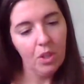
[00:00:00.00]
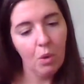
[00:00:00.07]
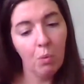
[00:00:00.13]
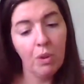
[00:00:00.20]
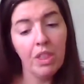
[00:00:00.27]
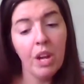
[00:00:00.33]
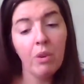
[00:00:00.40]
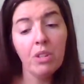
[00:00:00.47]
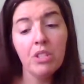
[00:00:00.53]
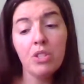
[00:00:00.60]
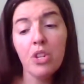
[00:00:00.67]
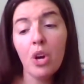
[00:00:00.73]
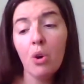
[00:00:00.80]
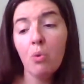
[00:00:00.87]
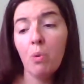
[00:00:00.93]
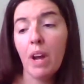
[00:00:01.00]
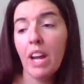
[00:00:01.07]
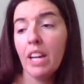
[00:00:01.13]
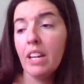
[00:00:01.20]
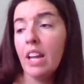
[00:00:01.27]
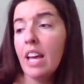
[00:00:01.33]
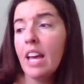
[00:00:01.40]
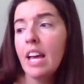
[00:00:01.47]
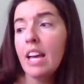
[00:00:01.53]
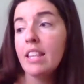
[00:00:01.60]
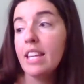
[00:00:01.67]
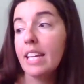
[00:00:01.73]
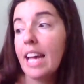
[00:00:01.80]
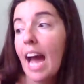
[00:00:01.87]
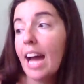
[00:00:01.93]
When there is no rain,
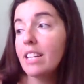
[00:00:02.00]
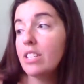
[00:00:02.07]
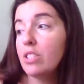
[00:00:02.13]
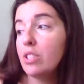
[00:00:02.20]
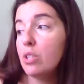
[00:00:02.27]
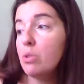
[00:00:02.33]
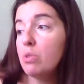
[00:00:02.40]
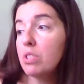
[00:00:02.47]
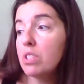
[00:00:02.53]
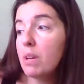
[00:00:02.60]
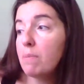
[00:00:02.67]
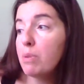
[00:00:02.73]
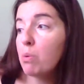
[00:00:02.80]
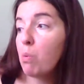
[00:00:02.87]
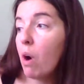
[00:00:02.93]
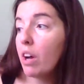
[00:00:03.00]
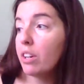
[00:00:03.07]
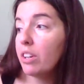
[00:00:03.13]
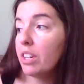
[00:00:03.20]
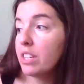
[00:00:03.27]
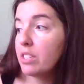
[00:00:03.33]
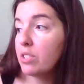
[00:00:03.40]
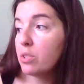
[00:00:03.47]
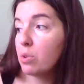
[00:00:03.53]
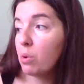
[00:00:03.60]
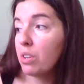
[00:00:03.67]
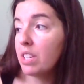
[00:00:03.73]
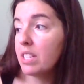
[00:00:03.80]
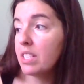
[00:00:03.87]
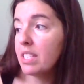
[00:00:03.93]
the cactus uses up the water it is
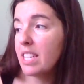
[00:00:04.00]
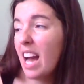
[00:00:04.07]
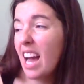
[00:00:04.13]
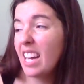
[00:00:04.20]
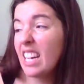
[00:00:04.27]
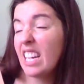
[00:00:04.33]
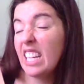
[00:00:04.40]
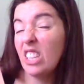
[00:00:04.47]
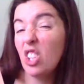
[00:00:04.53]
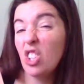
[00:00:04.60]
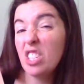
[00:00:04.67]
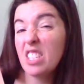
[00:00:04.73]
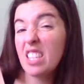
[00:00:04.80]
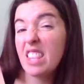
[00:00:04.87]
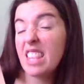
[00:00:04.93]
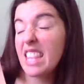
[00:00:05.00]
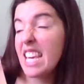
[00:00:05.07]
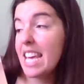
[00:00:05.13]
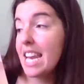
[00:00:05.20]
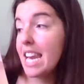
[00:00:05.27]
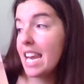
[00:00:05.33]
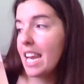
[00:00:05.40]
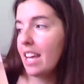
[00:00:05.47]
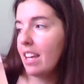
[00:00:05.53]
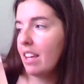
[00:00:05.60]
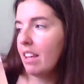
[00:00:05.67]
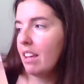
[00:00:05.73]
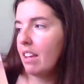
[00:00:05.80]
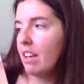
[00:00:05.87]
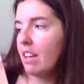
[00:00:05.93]
stored inside, and it looks thin.
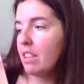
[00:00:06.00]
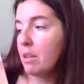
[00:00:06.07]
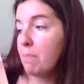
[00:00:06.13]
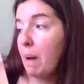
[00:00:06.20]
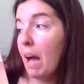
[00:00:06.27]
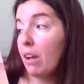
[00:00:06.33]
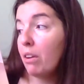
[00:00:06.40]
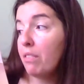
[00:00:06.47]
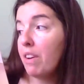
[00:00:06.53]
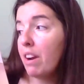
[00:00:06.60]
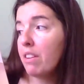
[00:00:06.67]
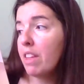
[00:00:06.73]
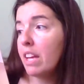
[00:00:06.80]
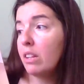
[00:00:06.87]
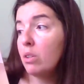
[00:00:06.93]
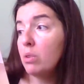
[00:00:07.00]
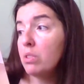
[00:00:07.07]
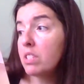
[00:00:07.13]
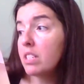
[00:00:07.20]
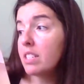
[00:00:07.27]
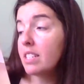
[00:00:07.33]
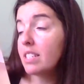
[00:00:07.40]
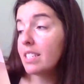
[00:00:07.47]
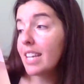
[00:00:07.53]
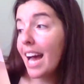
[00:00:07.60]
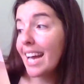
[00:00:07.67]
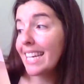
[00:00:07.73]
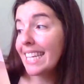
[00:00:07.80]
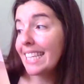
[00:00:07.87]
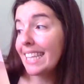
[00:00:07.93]
The palo verde loses its
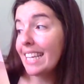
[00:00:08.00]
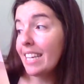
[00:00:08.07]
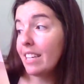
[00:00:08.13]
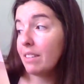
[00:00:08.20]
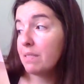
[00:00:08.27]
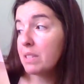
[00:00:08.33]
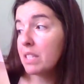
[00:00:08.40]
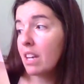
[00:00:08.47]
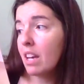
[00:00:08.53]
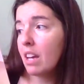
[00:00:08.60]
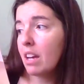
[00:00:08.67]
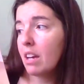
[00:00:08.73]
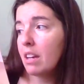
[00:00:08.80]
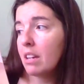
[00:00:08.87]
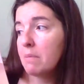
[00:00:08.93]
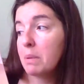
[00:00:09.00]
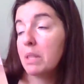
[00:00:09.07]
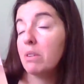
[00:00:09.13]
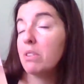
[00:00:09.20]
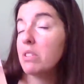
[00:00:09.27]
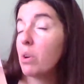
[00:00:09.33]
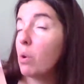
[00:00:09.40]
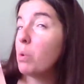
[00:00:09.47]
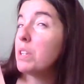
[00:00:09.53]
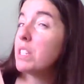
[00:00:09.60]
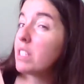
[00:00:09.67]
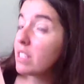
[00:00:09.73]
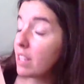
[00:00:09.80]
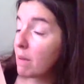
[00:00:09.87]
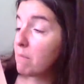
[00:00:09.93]
tiny leaves, but there is
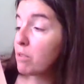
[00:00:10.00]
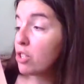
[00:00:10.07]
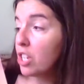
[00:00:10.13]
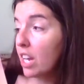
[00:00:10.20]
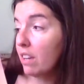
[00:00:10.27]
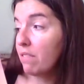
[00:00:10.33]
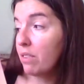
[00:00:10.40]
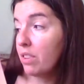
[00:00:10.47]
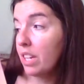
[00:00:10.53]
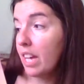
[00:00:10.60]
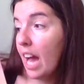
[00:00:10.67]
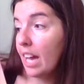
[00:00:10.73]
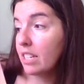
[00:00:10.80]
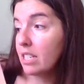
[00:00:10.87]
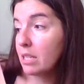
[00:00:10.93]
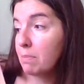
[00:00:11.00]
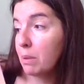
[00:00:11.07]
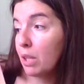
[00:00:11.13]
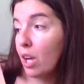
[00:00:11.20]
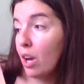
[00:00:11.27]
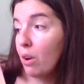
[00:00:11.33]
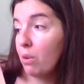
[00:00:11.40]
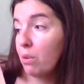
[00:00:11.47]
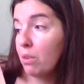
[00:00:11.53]
always some shade for the cactus below.